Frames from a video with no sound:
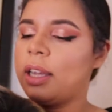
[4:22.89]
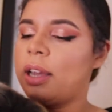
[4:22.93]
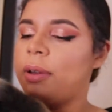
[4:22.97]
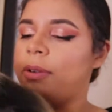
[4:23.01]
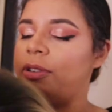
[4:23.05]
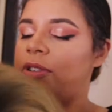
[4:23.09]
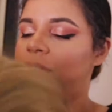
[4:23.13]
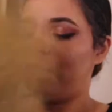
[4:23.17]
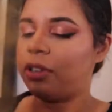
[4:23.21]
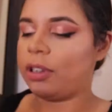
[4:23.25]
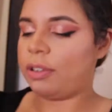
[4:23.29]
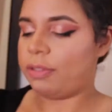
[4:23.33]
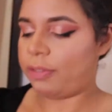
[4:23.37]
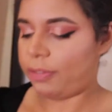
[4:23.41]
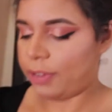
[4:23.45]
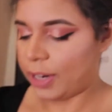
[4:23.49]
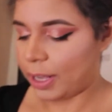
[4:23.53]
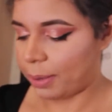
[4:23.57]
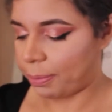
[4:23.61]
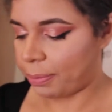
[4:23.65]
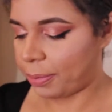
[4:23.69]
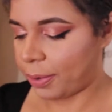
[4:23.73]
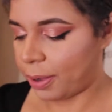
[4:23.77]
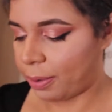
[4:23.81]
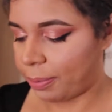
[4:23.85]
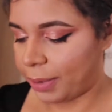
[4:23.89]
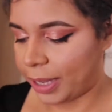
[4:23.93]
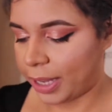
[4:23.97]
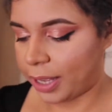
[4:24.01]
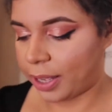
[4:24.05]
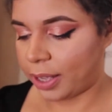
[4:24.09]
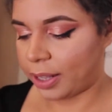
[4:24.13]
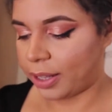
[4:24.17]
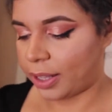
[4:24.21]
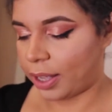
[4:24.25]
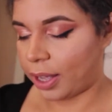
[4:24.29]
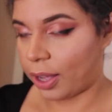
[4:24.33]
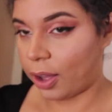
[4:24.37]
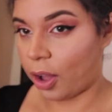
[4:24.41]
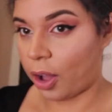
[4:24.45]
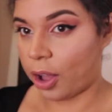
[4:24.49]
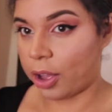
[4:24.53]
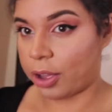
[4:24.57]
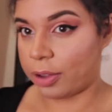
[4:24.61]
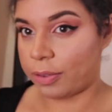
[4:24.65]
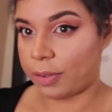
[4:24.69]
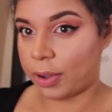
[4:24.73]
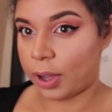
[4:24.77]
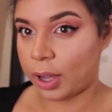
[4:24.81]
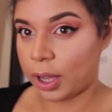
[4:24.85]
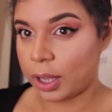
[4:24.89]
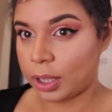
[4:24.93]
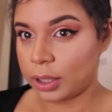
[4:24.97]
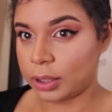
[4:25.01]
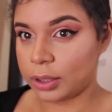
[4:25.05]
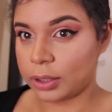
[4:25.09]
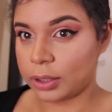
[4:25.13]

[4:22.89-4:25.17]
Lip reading: I'm just going to flip our wig over.